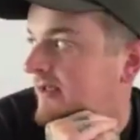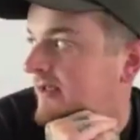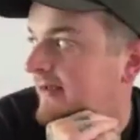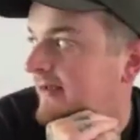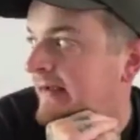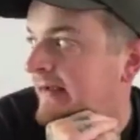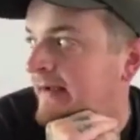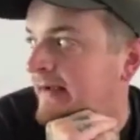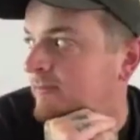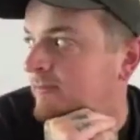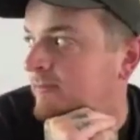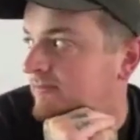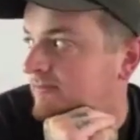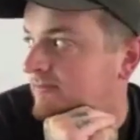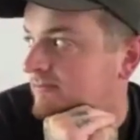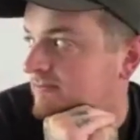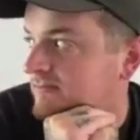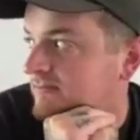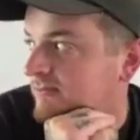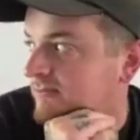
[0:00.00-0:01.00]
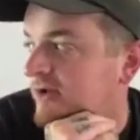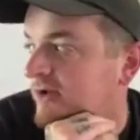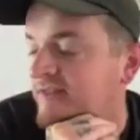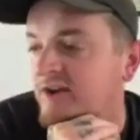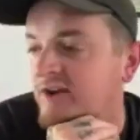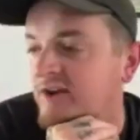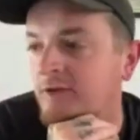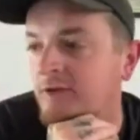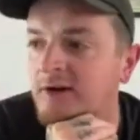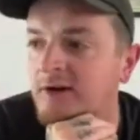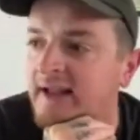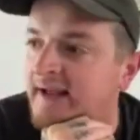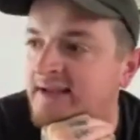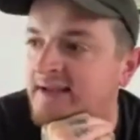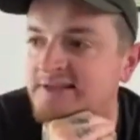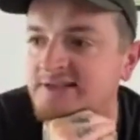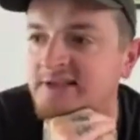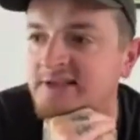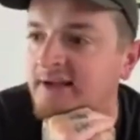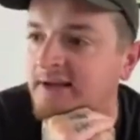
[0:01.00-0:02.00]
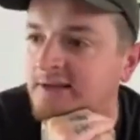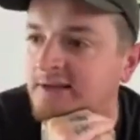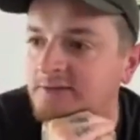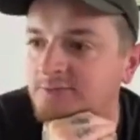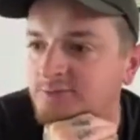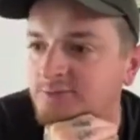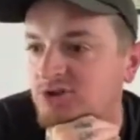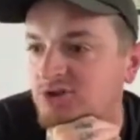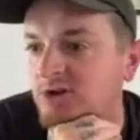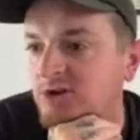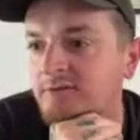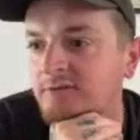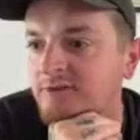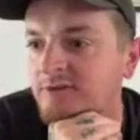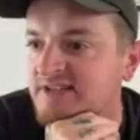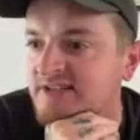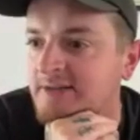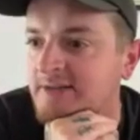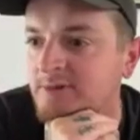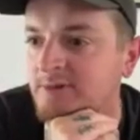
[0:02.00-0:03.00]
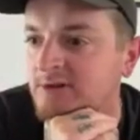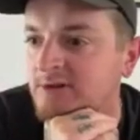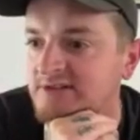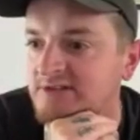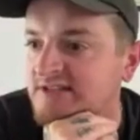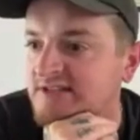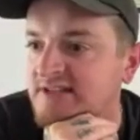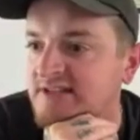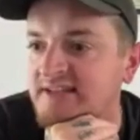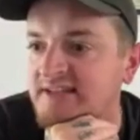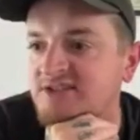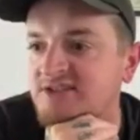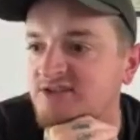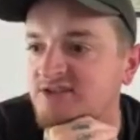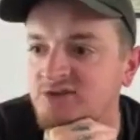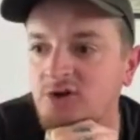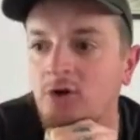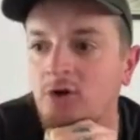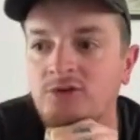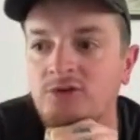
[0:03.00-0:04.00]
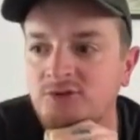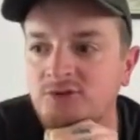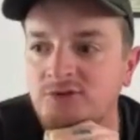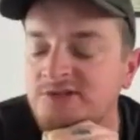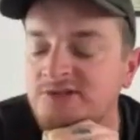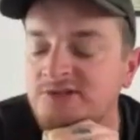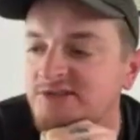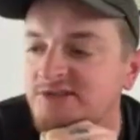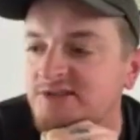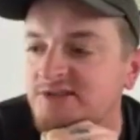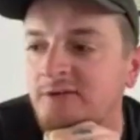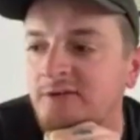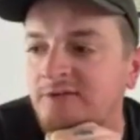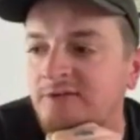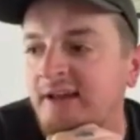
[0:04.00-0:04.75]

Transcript: a lot of the other guys like Stuart, for example, he's listened to all sorts of stuff.